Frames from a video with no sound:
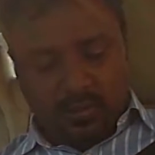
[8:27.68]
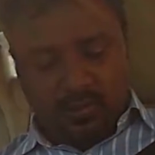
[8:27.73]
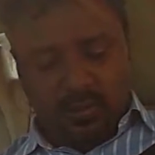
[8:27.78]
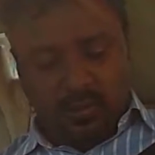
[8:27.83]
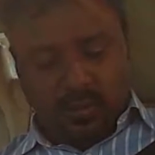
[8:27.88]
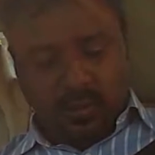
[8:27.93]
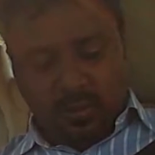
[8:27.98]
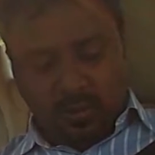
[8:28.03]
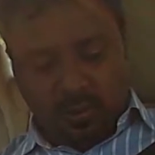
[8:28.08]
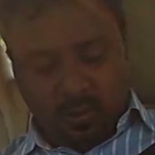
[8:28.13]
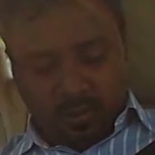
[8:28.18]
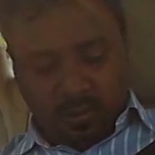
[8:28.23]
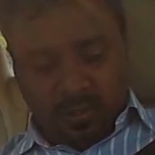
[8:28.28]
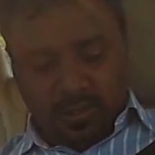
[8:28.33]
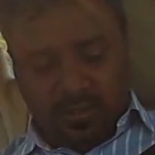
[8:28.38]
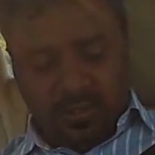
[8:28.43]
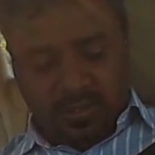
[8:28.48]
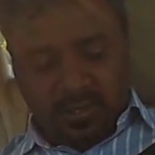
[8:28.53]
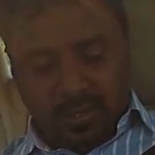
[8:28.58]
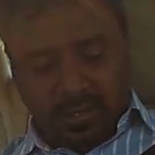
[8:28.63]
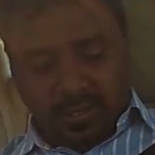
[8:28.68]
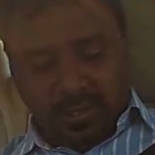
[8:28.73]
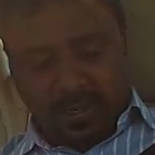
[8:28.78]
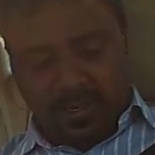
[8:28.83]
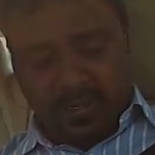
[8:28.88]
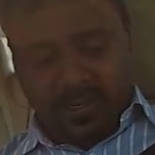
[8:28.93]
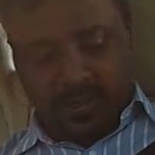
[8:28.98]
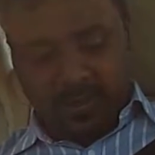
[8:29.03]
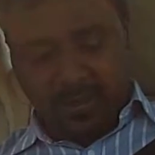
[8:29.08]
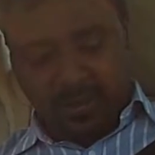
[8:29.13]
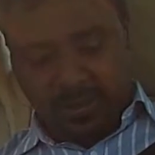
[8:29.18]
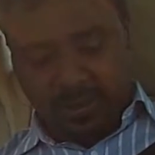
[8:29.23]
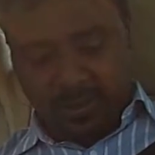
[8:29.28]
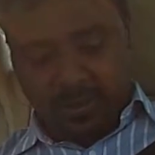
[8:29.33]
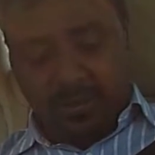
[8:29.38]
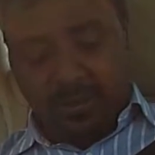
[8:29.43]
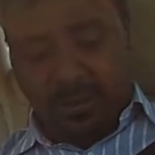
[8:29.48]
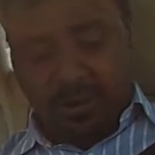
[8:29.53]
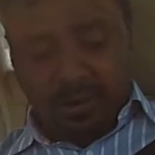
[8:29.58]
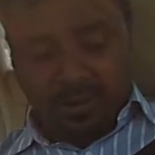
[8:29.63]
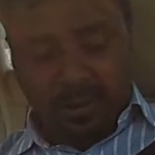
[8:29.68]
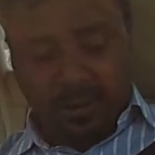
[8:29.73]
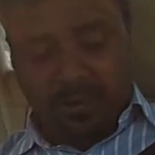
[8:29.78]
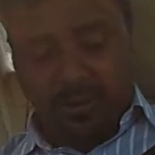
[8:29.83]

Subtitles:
So it's hitting 100